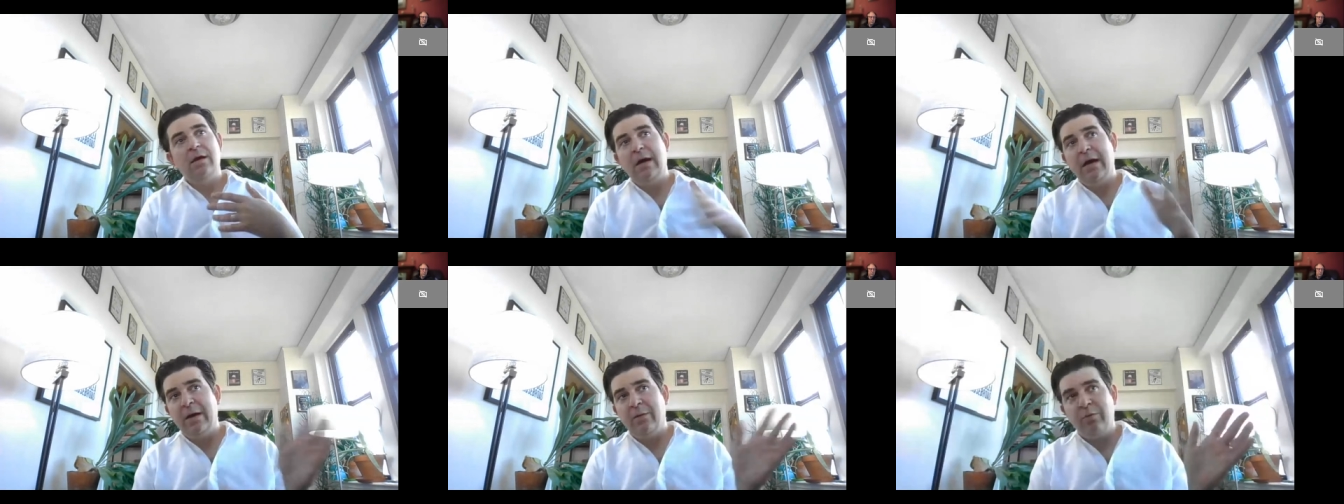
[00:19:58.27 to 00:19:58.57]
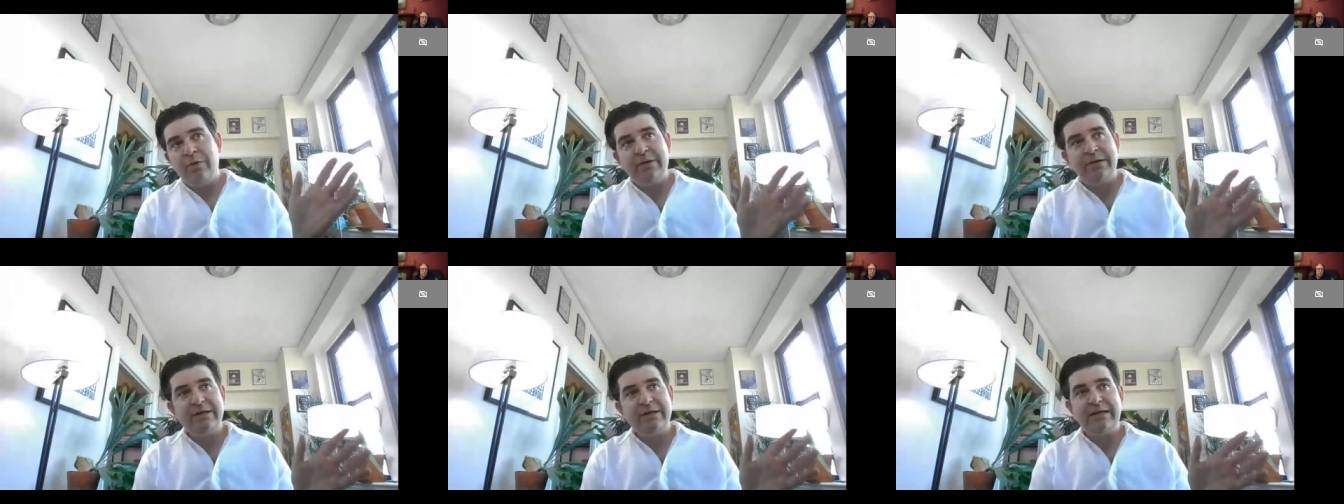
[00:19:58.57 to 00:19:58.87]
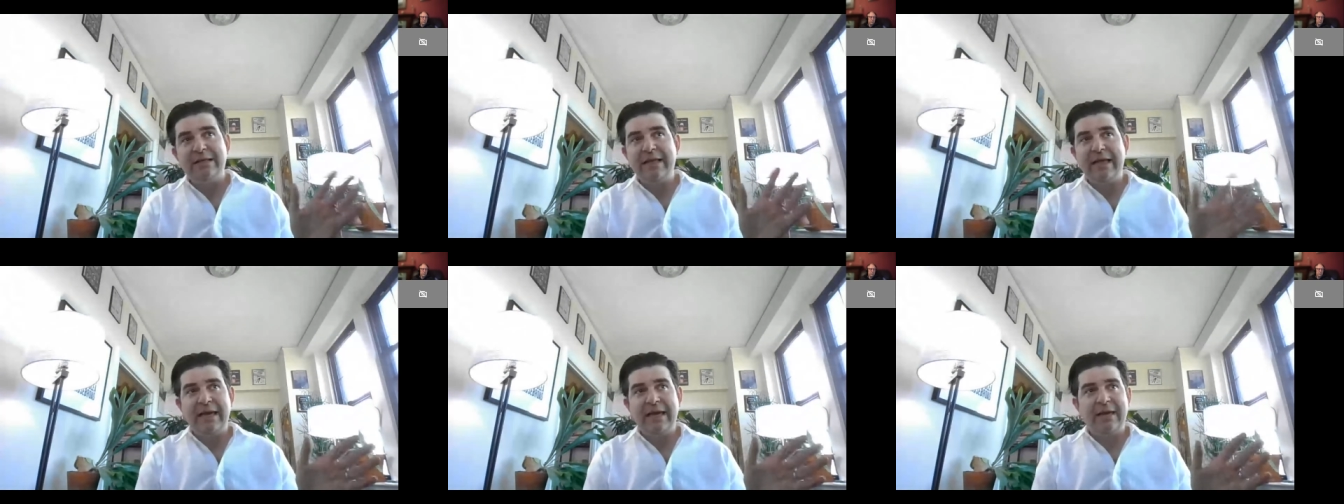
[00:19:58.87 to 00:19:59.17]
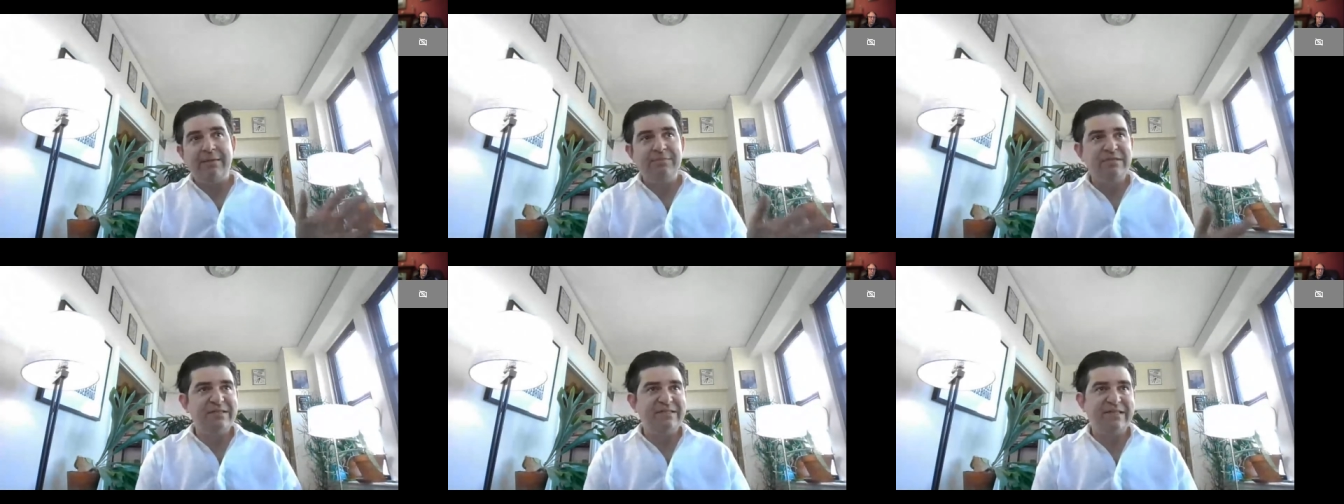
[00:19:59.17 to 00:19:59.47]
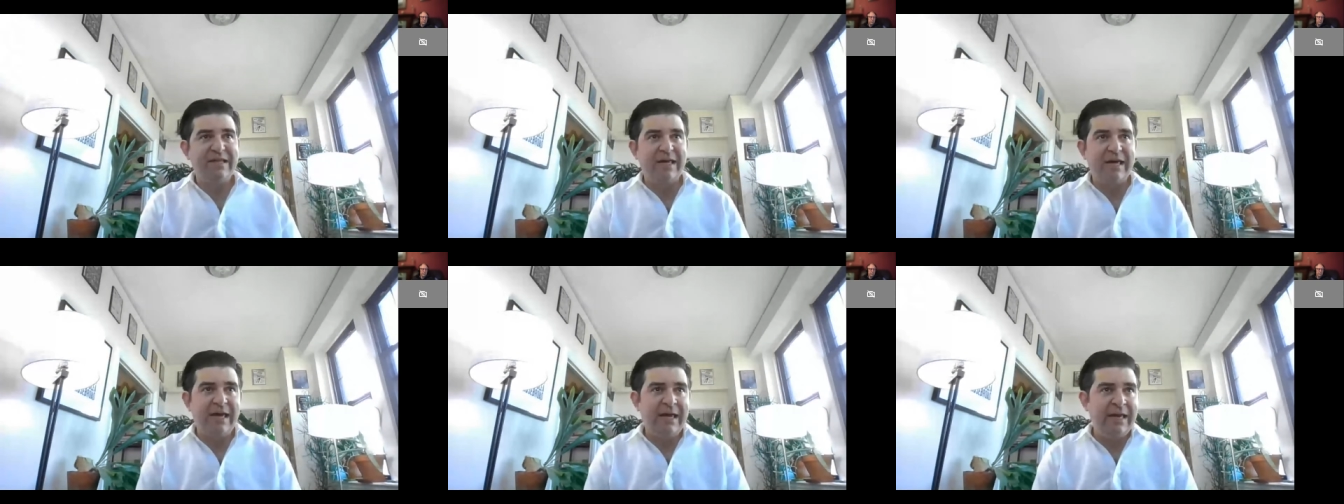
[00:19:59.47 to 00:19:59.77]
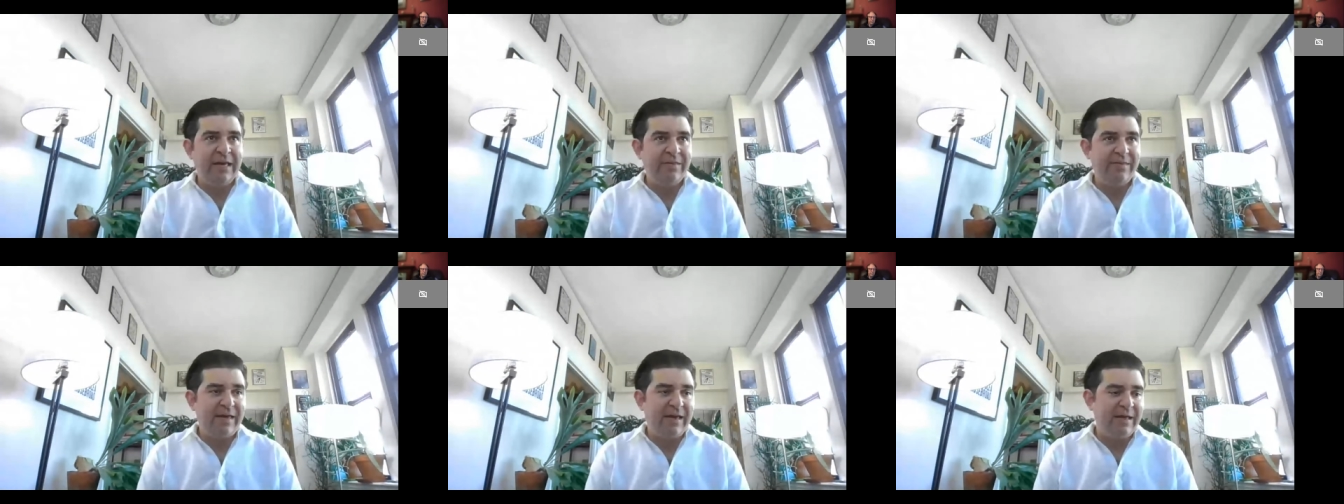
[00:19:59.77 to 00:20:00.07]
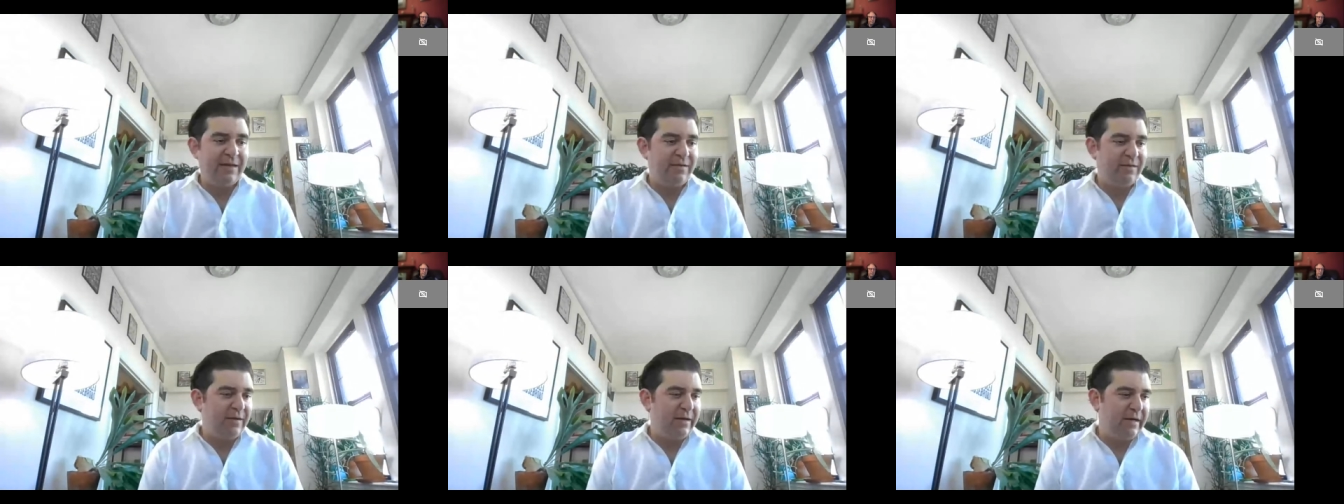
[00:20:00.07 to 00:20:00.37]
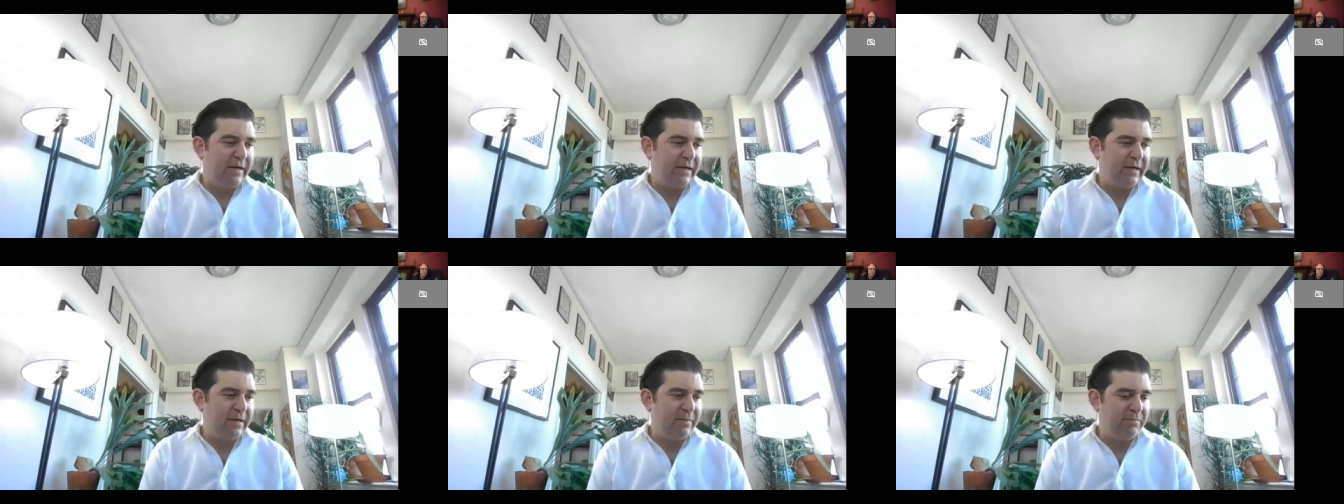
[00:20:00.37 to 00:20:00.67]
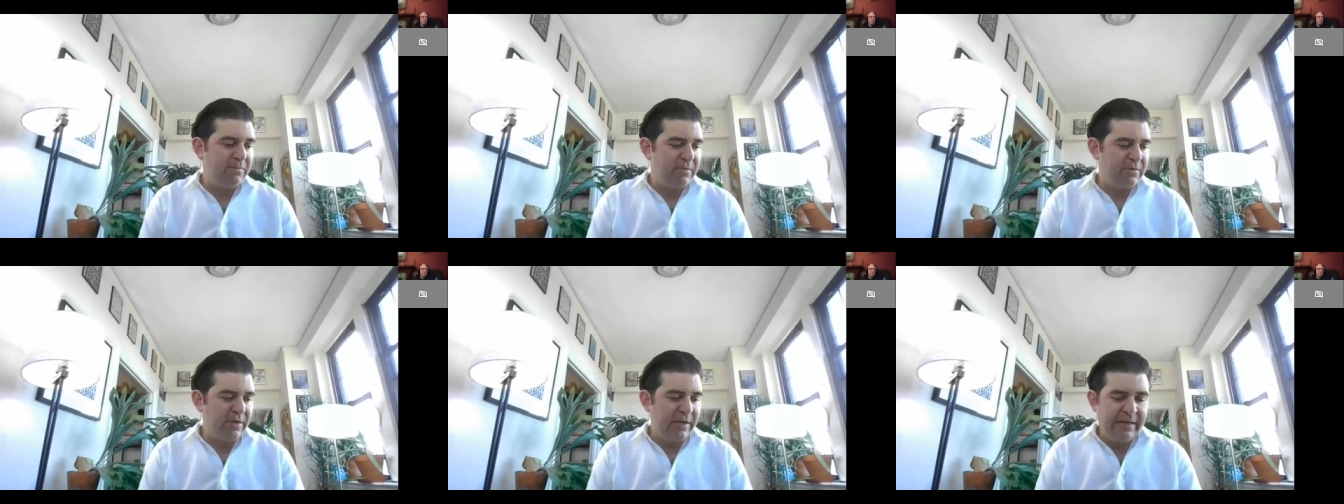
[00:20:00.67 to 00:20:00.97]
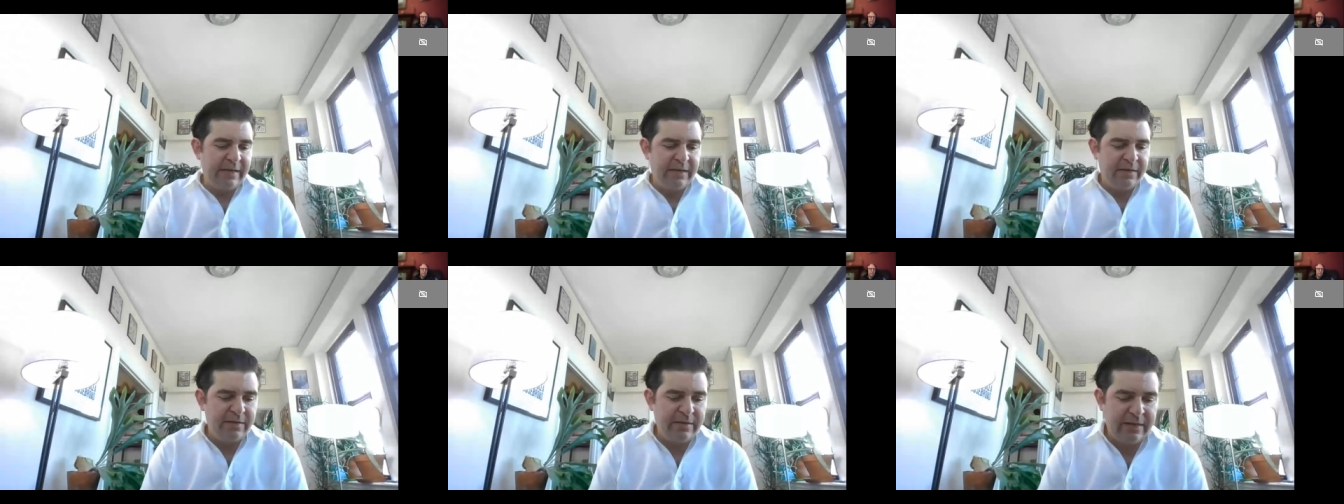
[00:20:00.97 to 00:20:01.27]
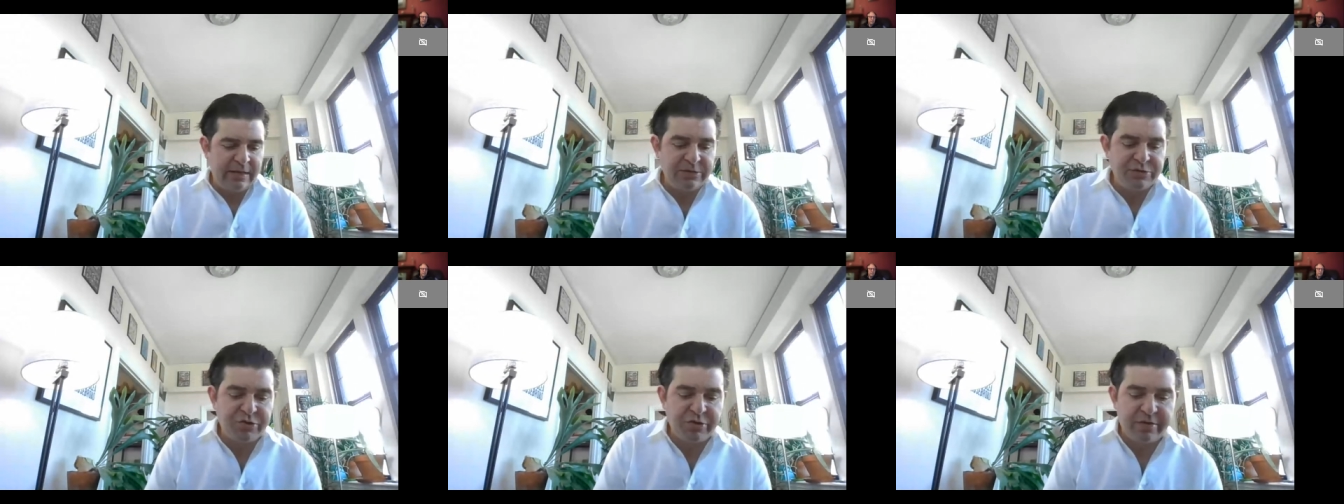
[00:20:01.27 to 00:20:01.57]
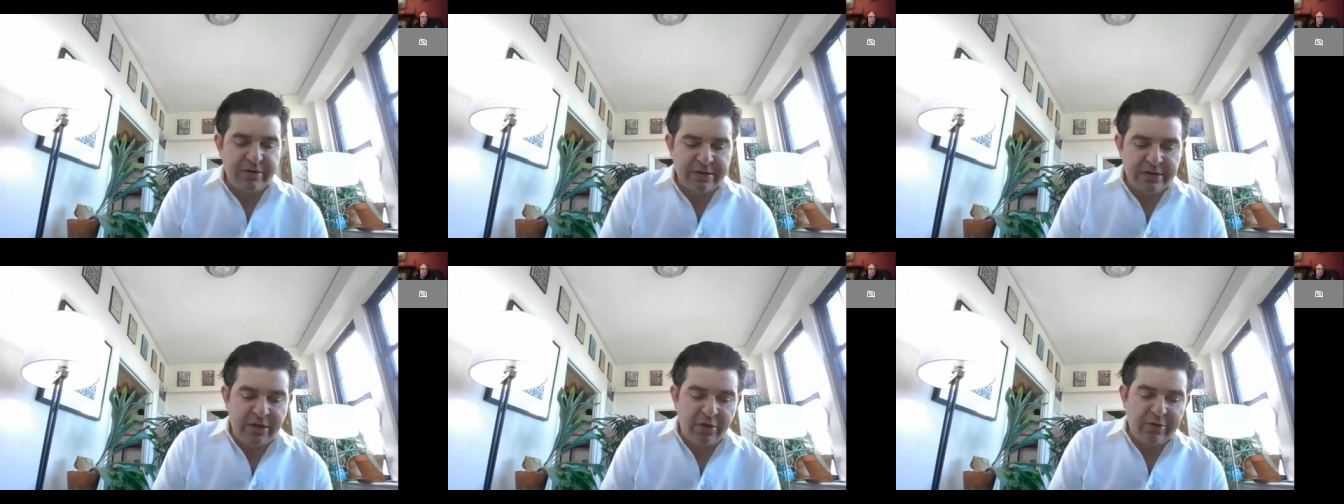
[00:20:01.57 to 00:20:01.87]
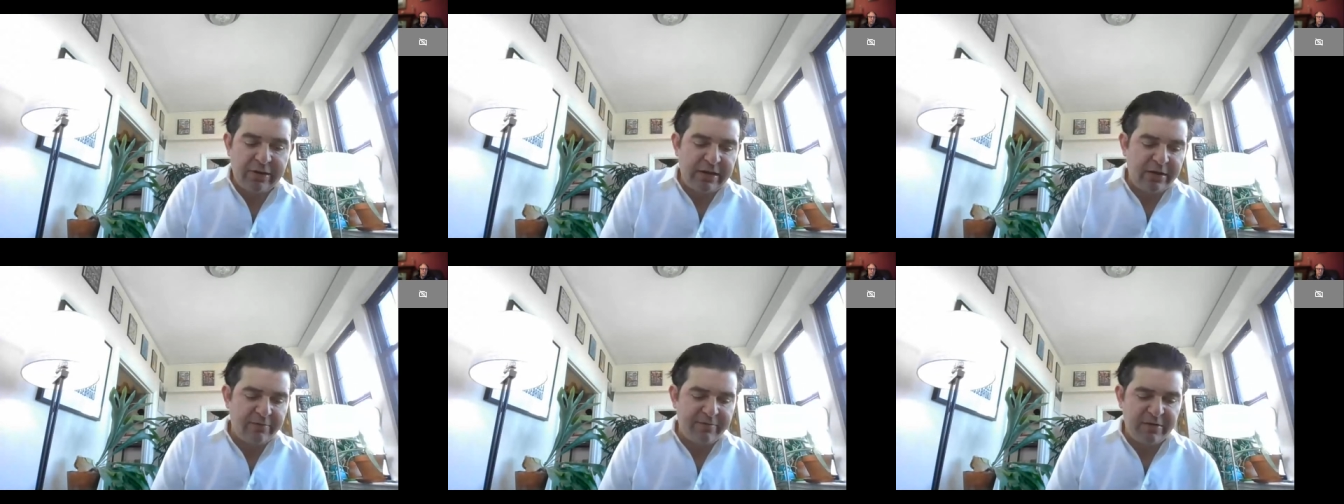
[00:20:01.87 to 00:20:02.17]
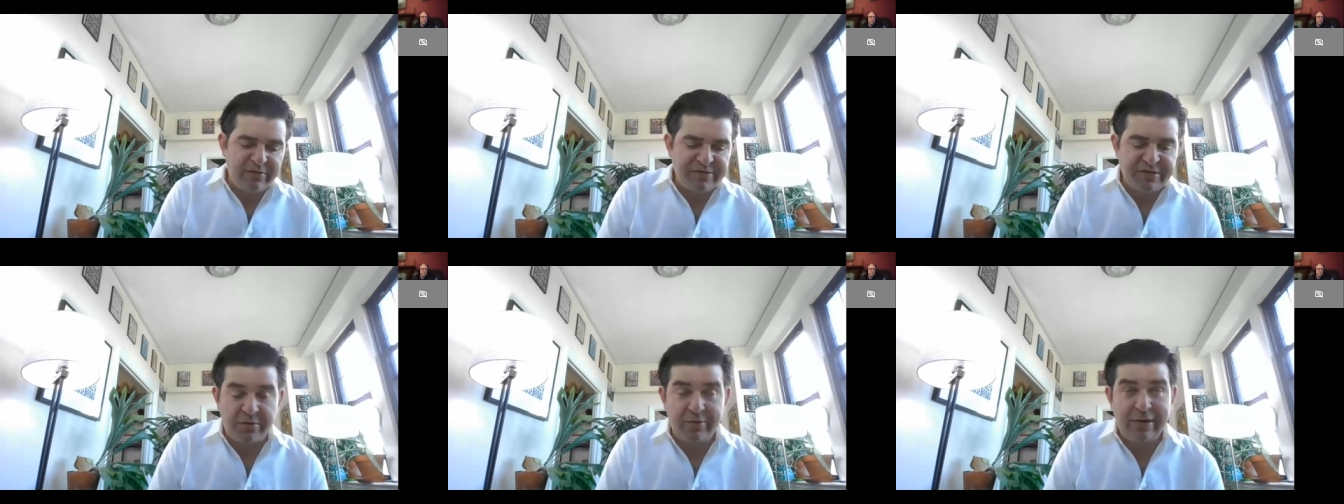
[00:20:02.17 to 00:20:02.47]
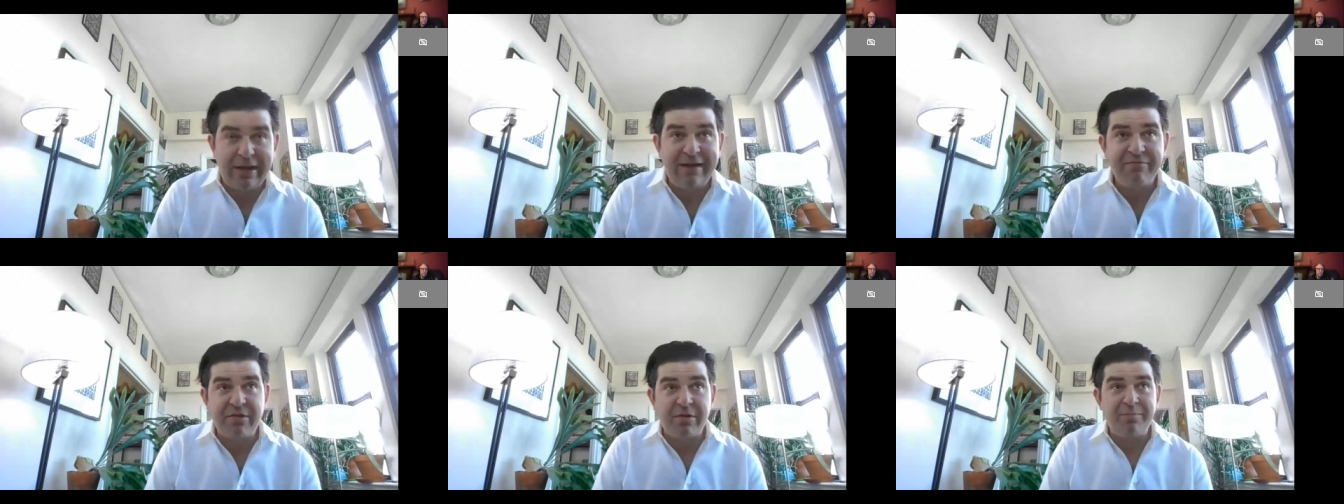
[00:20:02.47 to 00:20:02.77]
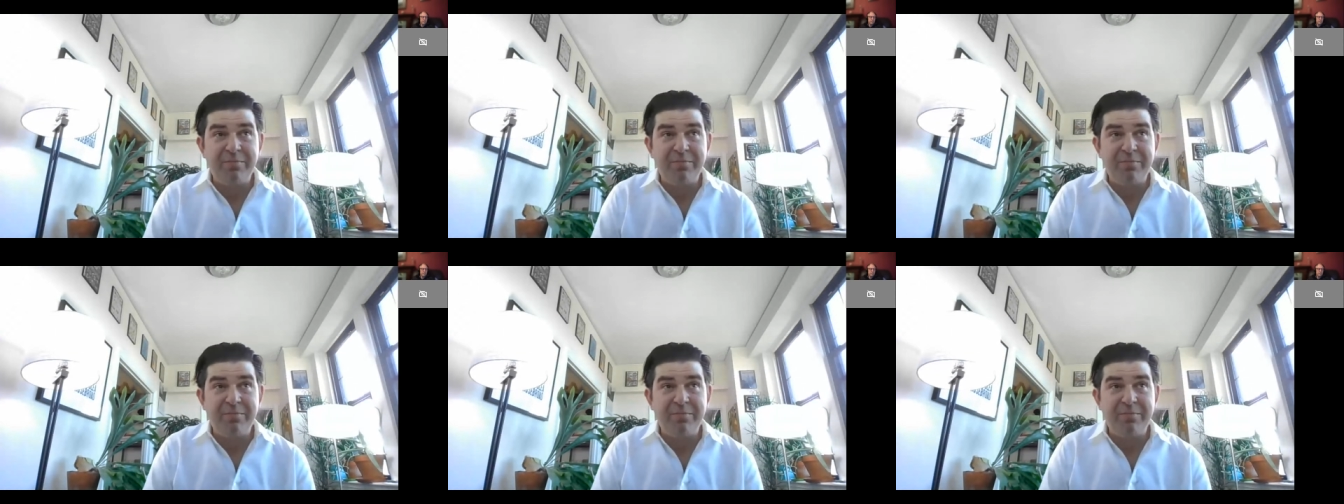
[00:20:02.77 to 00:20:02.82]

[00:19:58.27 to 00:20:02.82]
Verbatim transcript: I wouldn't claim to say that um, uh, coding interviews don't have their